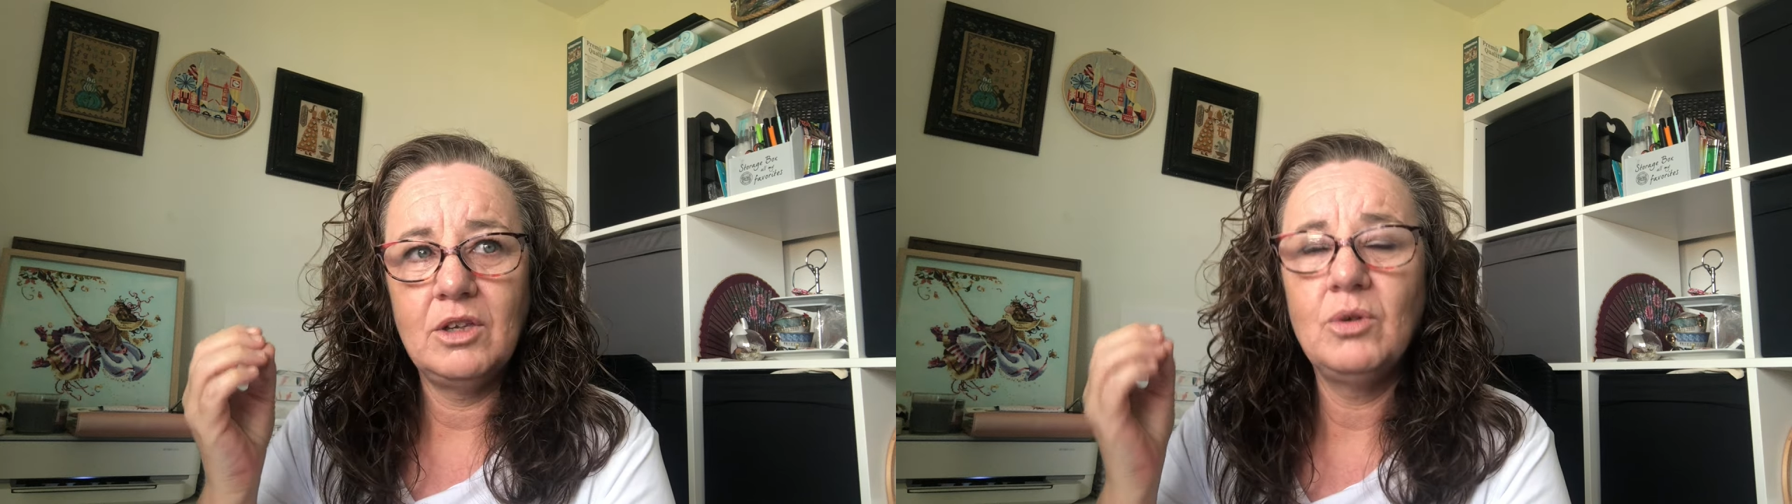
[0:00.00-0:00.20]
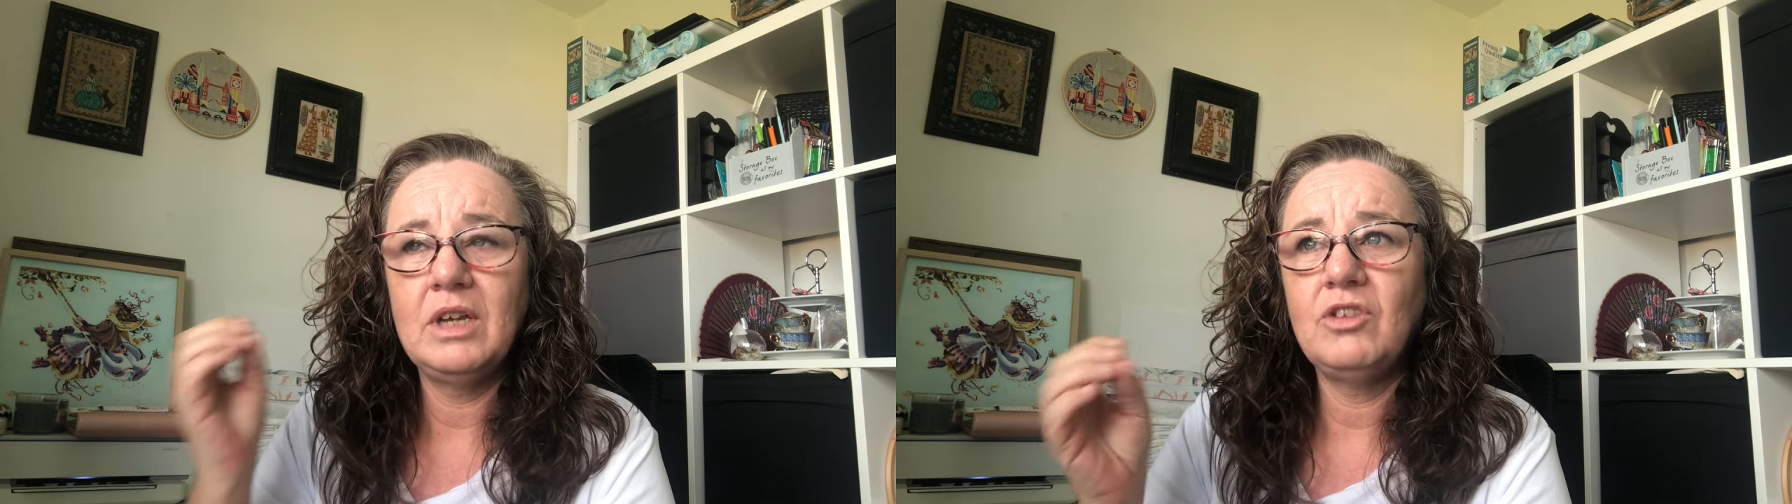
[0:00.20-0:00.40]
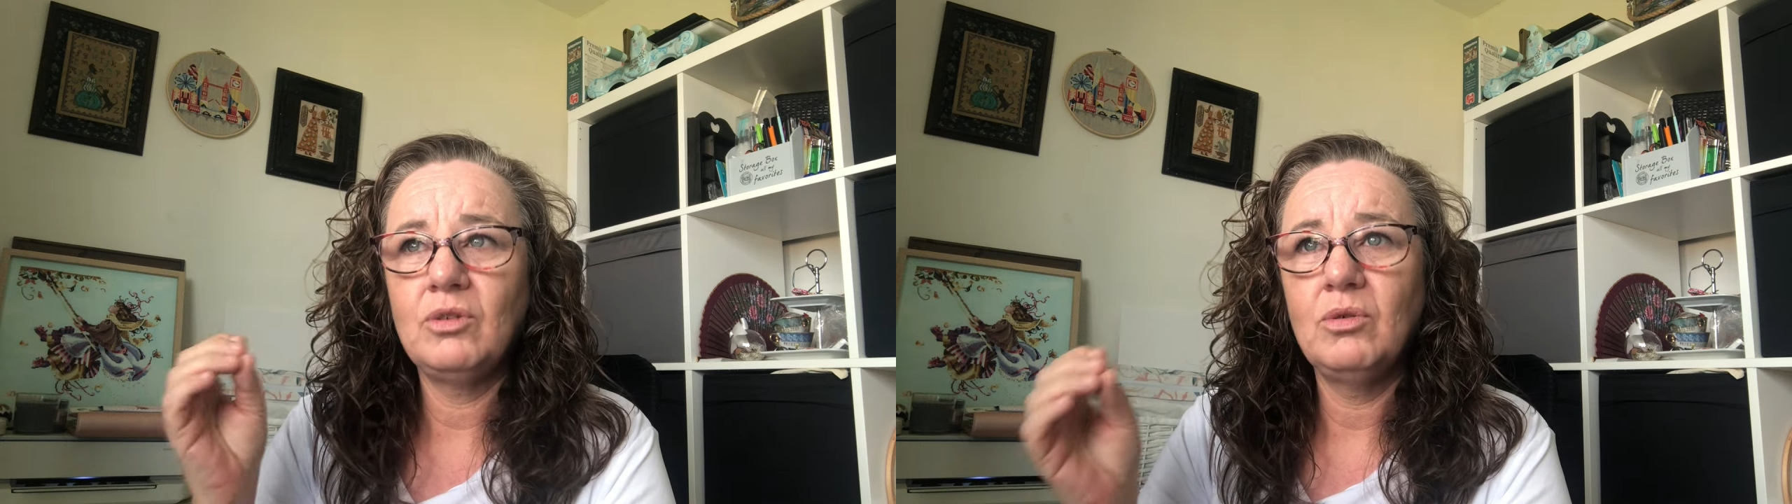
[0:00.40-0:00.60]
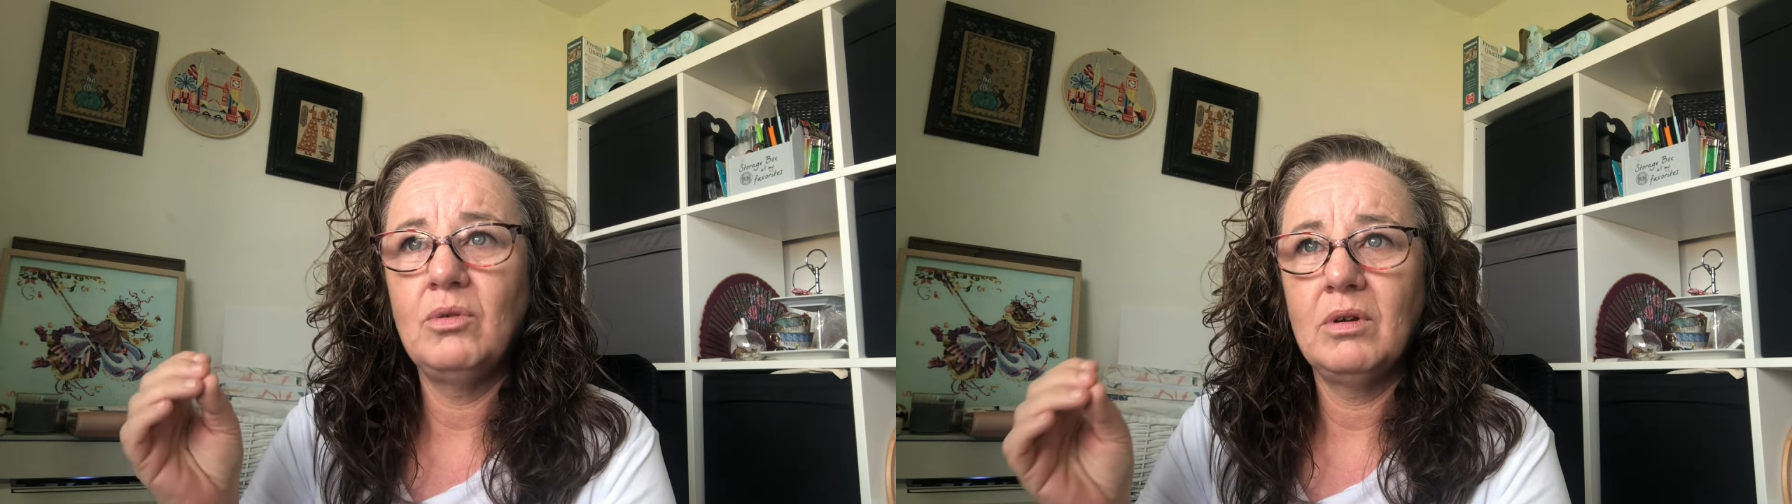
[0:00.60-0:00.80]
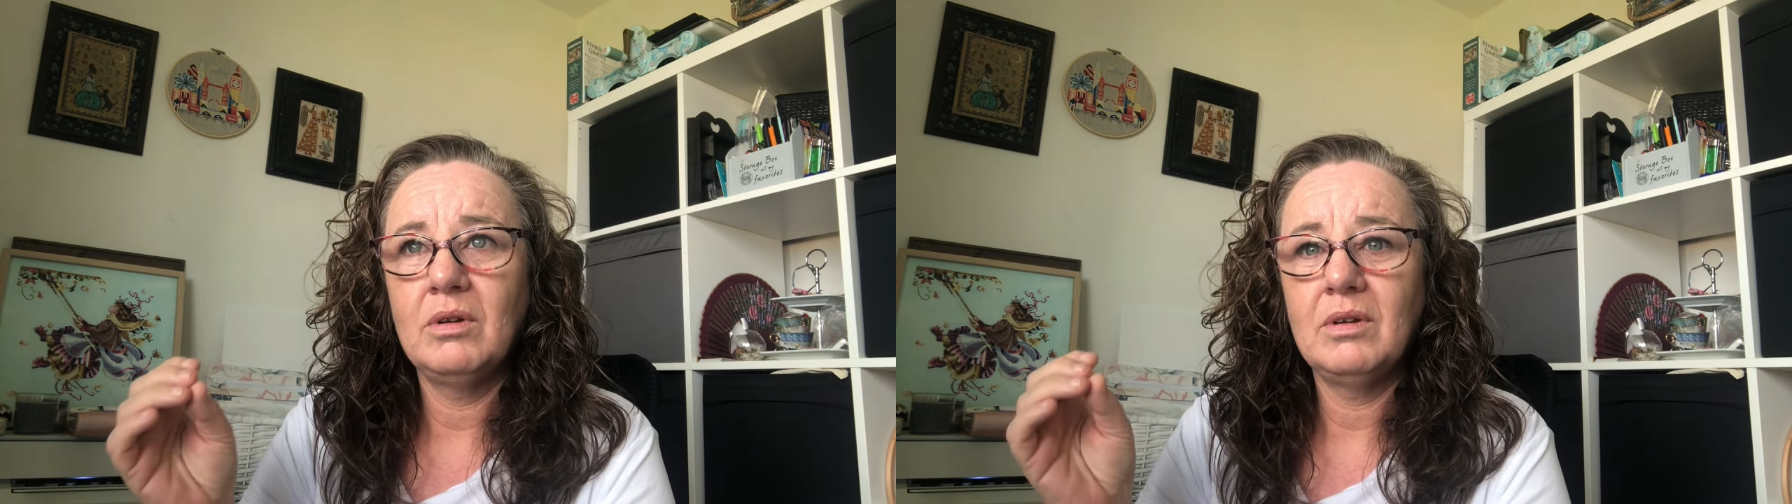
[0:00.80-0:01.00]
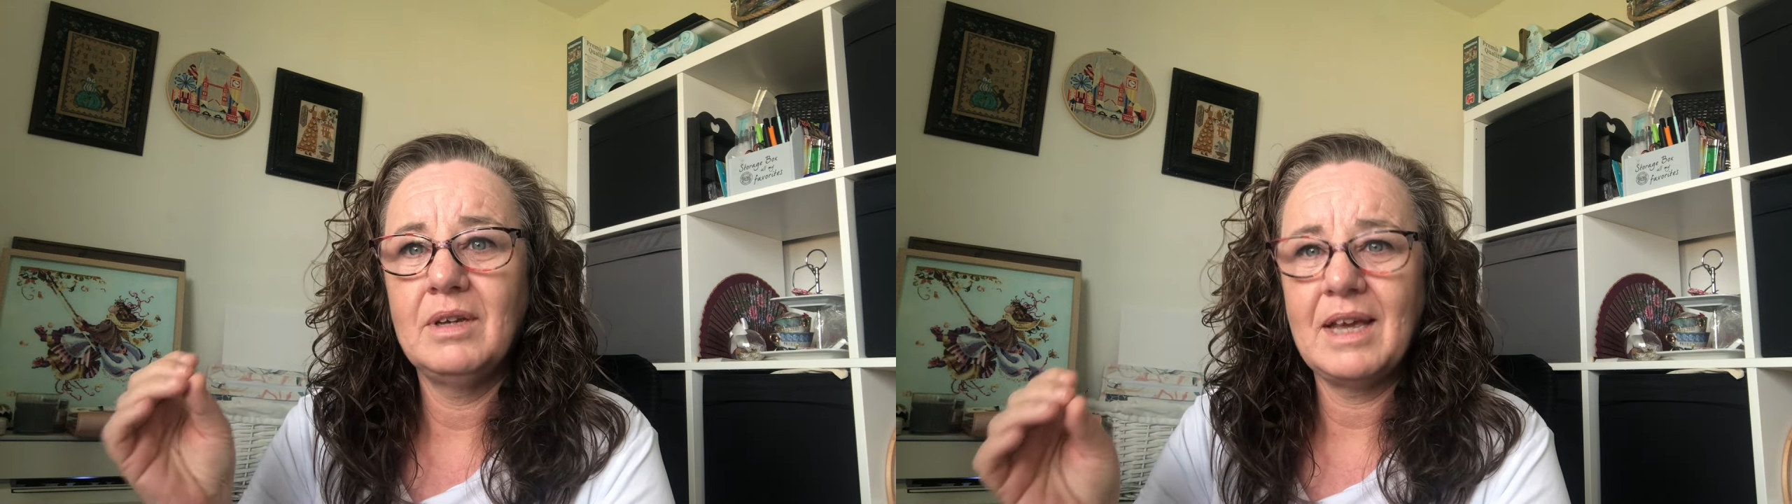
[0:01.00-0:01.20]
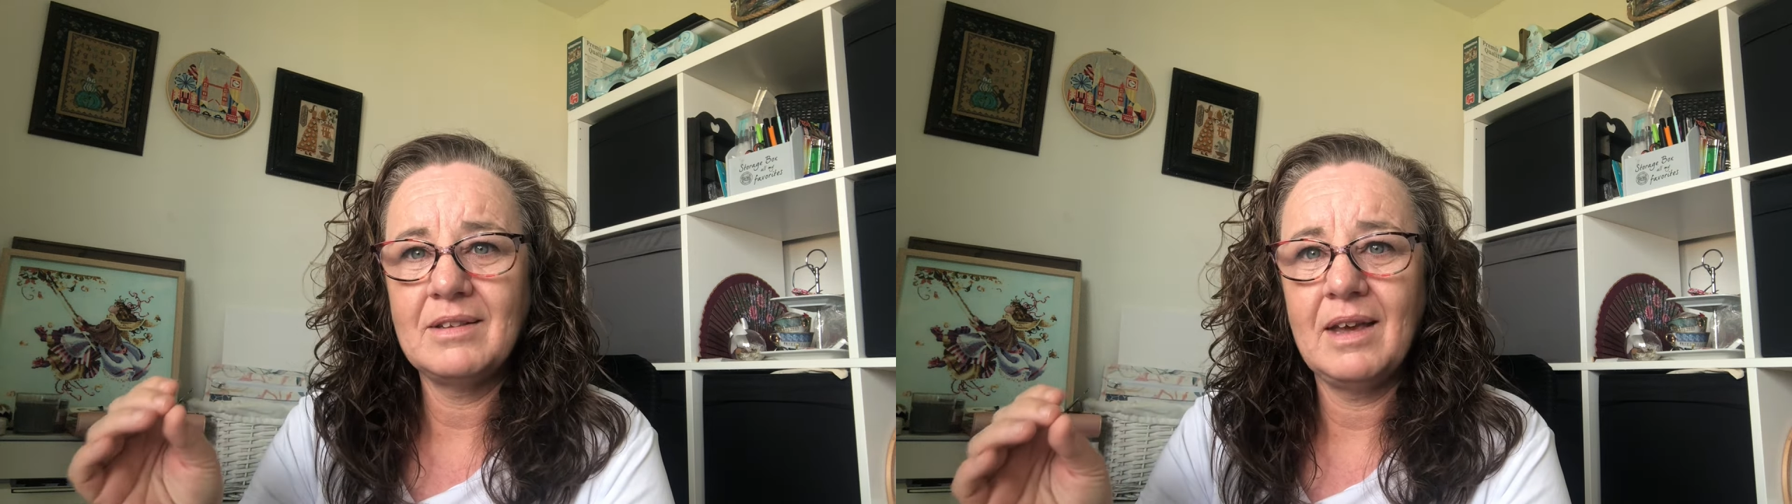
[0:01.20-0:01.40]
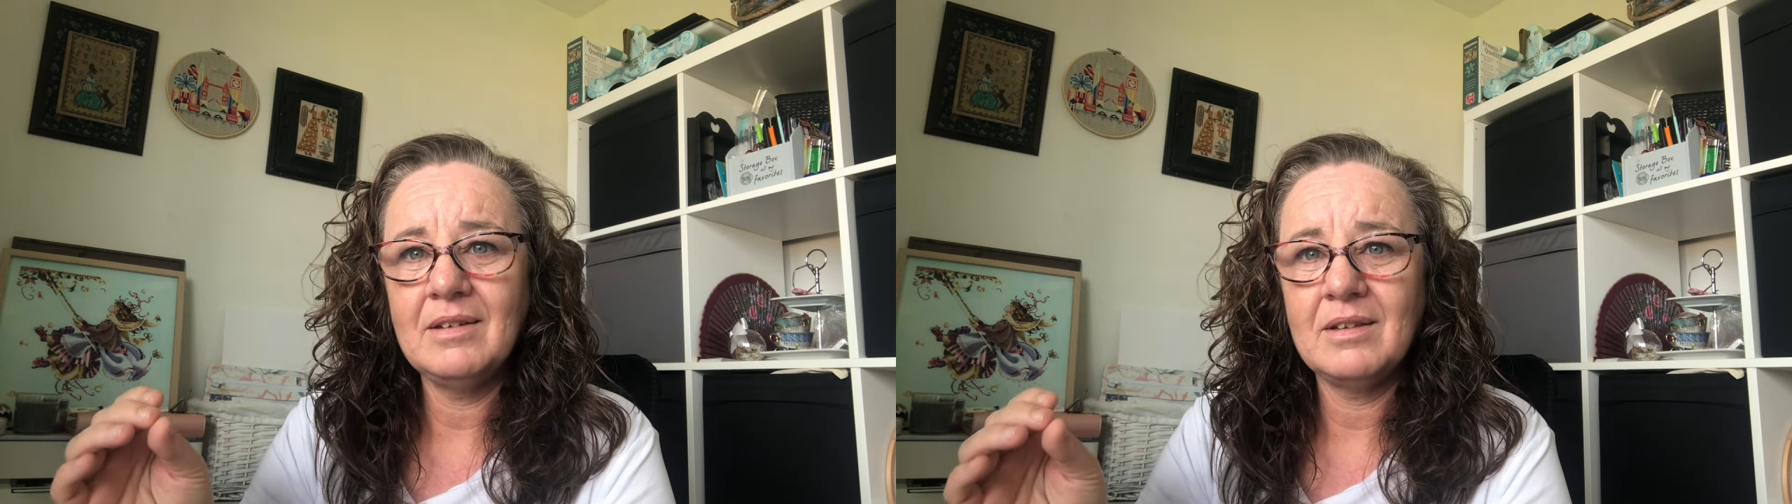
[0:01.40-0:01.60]
need to get
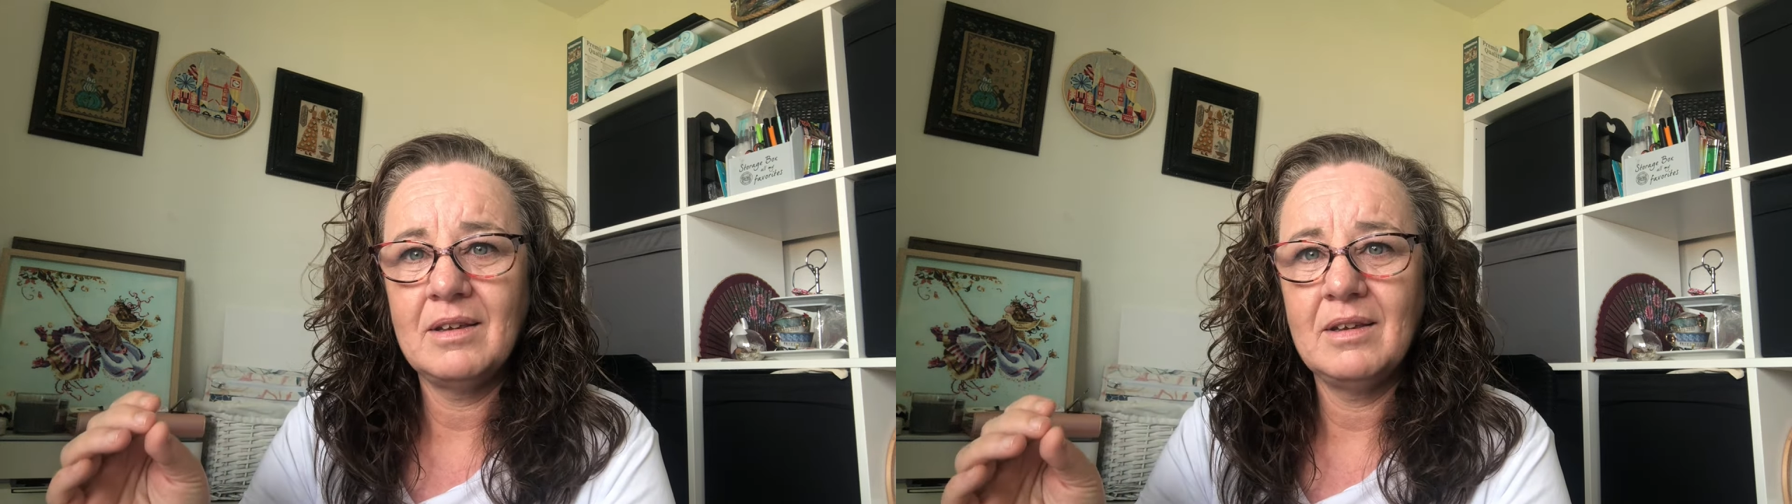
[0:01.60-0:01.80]
that,